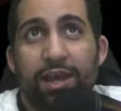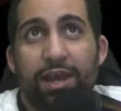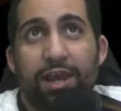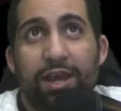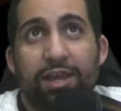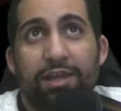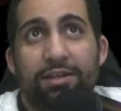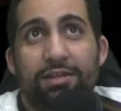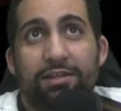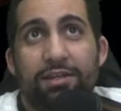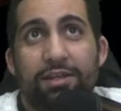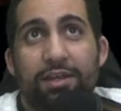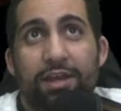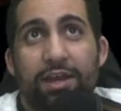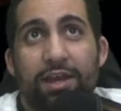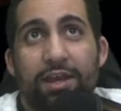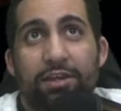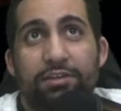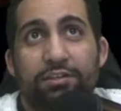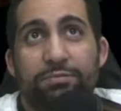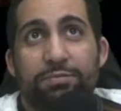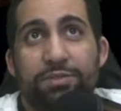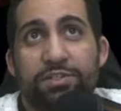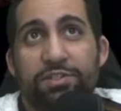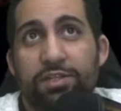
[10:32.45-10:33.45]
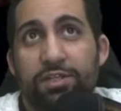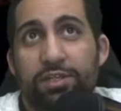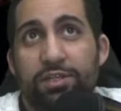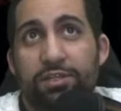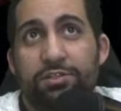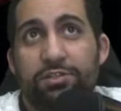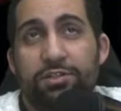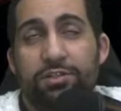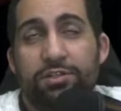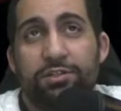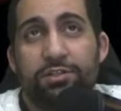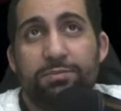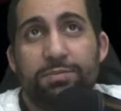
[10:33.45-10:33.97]
and he has
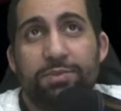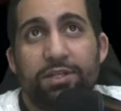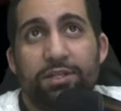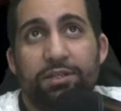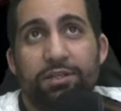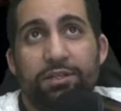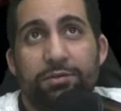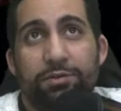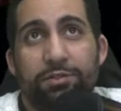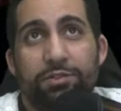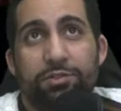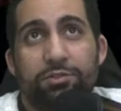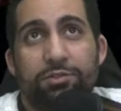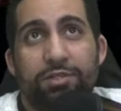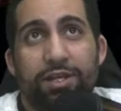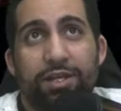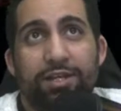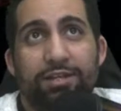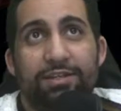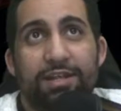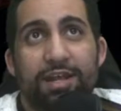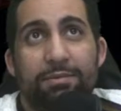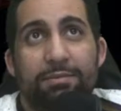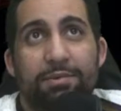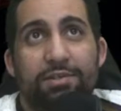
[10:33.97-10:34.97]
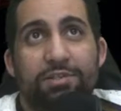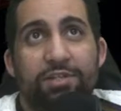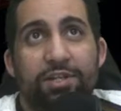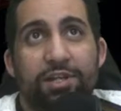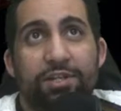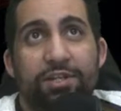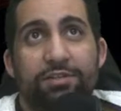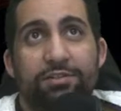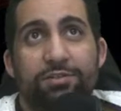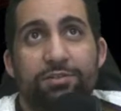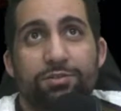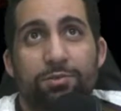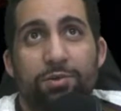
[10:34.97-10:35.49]
Besiege in his ability. Reduce any damage
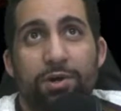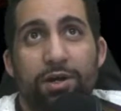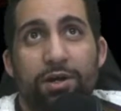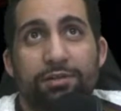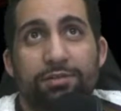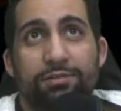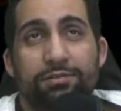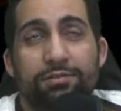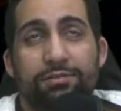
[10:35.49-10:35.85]
taken to 1.